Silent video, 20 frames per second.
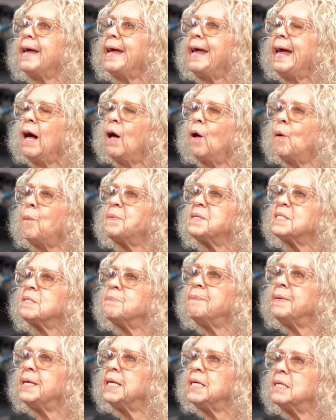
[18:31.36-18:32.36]
helps
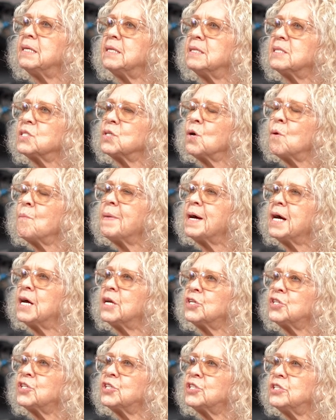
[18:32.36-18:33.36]
me so
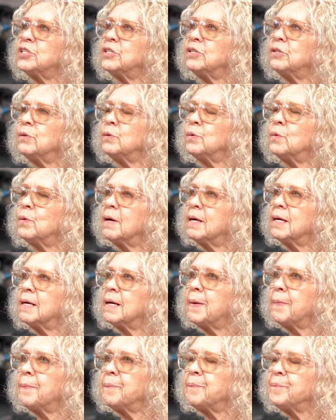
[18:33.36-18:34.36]
much to
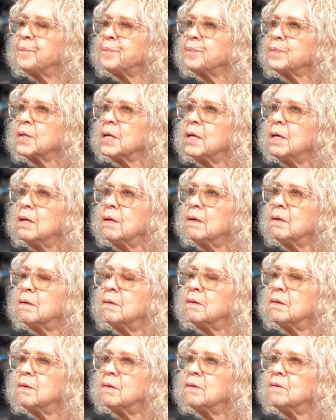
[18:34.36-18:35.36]
um,
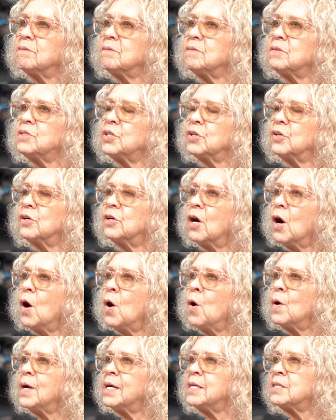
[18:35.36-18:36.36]
to
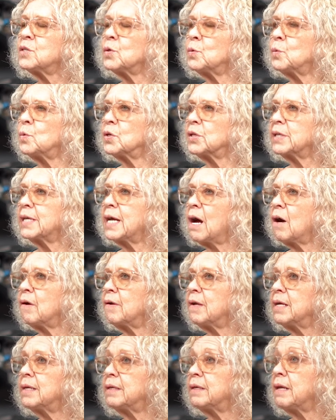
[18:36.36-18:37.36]
go and to work out,
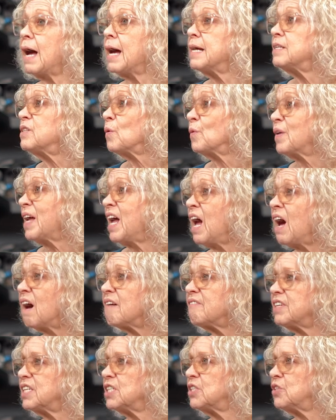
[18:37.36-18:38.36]
and I don't
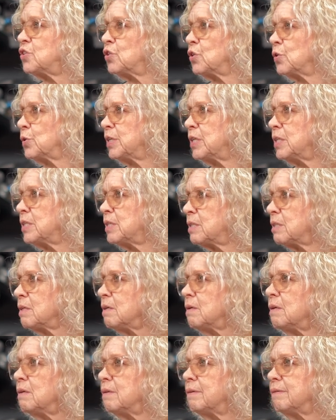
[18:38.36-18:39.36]
have injuries.
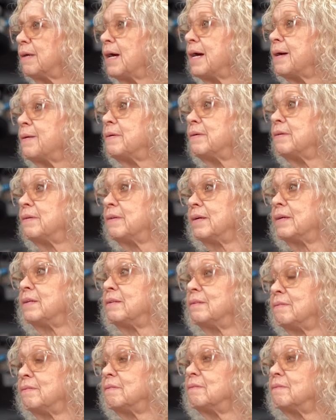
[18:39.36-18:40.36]
I
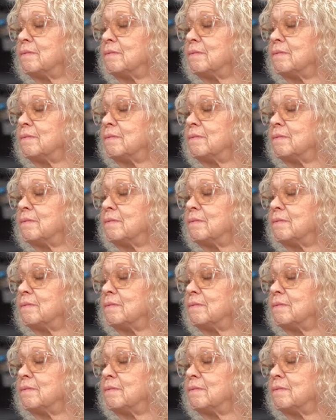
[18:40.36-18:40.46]
in